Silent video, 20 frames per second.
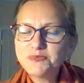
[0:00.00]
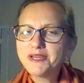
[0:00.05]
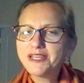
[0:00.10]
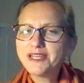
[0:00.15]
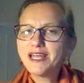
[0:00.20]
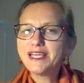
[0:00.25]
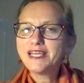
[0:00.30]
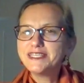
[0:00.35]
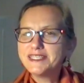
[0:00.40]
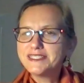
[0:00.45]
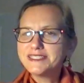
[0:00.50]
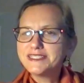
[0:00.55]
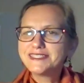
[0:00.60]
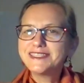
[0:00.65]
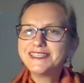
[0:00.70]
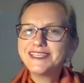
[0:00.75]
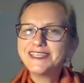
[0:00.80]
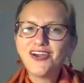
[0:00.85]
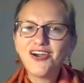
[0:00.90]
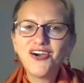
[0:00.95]
but I did
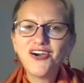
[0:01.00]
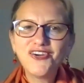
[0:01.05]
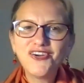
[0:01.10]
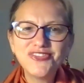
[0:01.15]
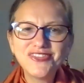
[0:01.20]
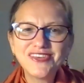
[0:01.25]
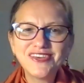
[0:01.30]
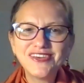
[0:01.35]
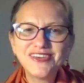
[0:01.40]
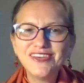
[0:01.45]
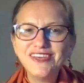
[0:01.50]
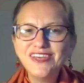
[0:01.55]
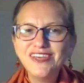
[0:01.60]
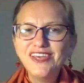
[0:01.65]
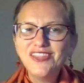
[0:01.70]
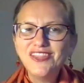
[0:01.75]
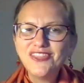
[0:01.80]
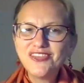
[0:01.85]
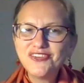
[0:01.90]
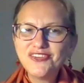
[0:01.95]
see on the
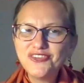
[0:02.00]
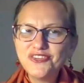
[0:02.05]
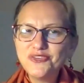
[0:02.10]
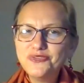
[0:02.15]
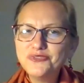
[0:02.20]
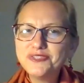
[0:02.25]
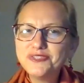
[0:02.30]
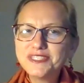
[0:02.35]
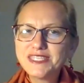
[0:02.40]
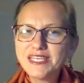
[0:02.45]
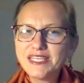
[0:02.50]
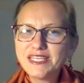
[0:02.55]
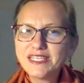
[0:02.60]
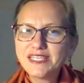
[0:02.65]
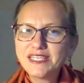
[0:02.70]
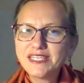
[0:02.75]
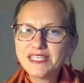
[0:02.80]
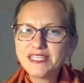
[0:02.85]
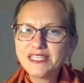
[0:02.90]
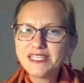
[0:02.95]
news
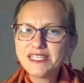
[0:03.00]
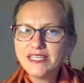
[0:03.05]
that